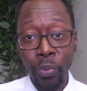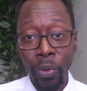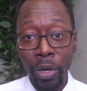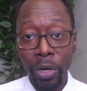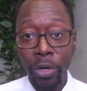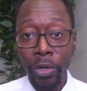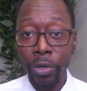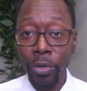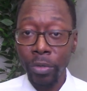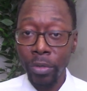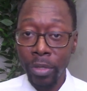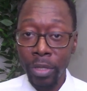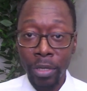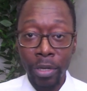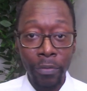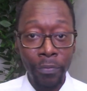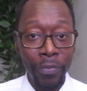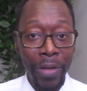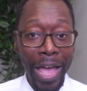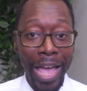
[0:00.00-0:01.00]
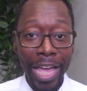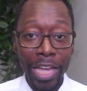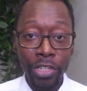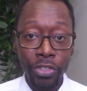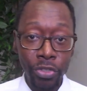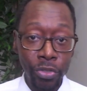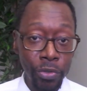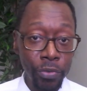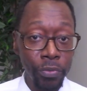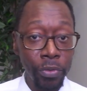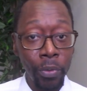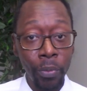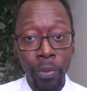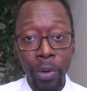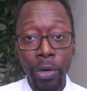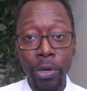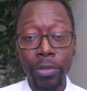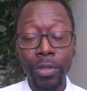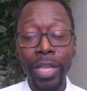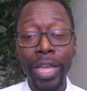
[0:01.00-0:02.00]
word, the divine truth, the
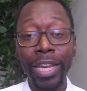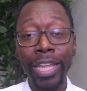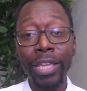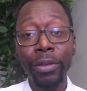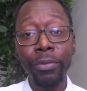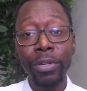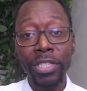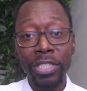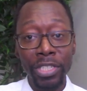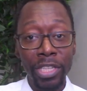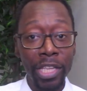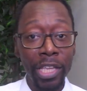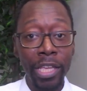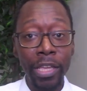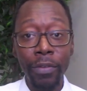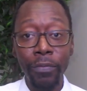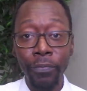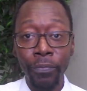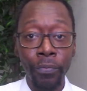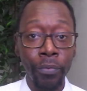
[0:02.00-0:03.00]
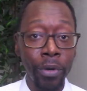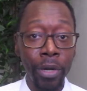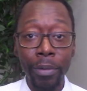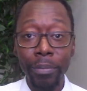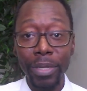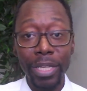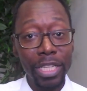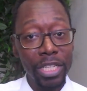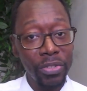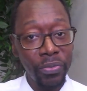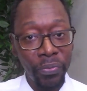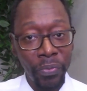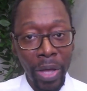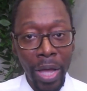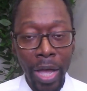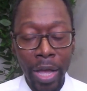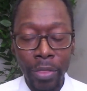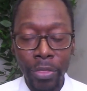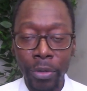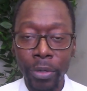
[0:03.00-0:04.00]
word that he received from his
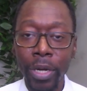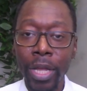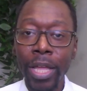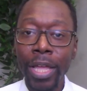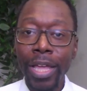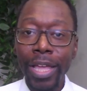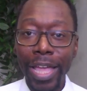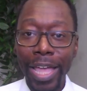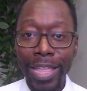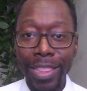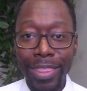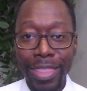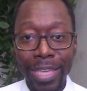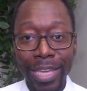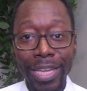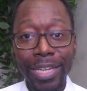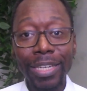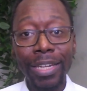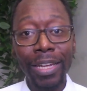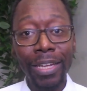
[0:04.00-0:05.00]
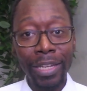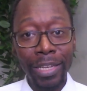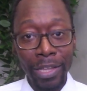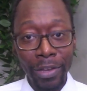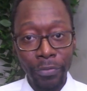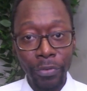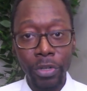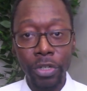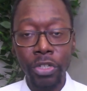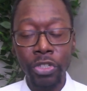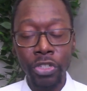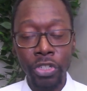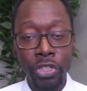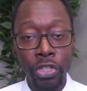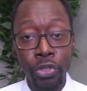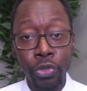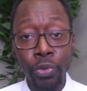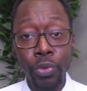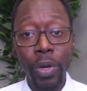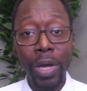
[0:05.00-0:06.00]
Father and then delivered
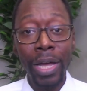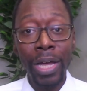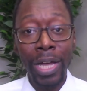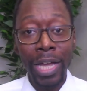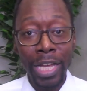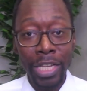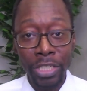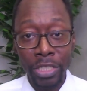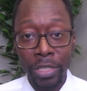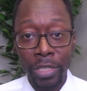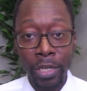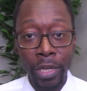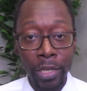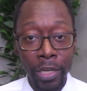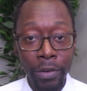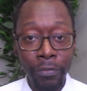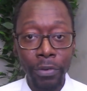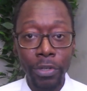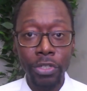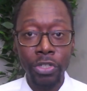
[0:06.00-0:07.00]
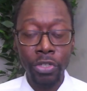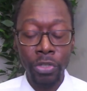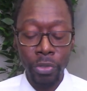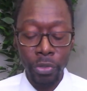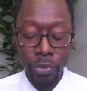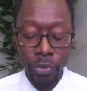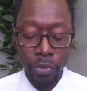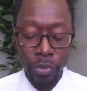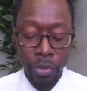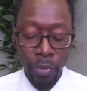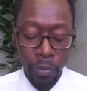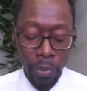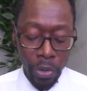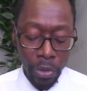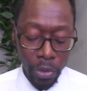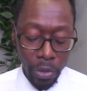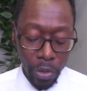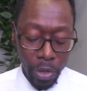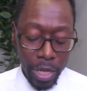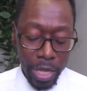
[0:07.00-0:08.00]
to us, delivered to the
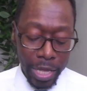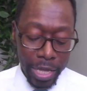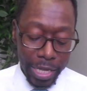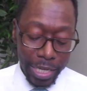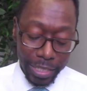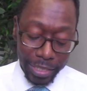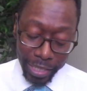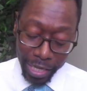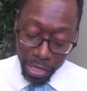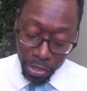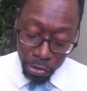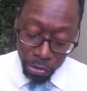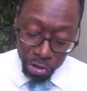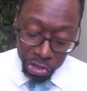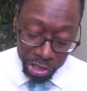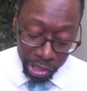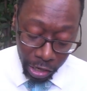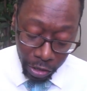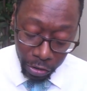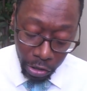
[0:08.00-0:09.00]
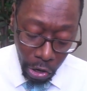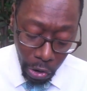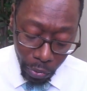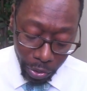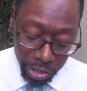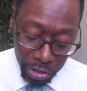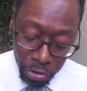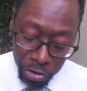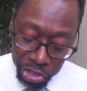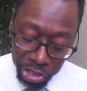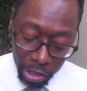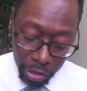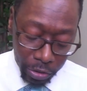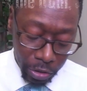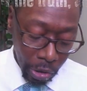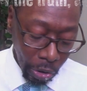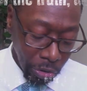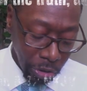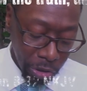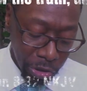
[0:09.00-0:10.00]
world. He said, you shall know it. You shall
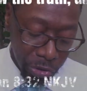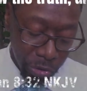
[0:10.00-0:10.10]
know the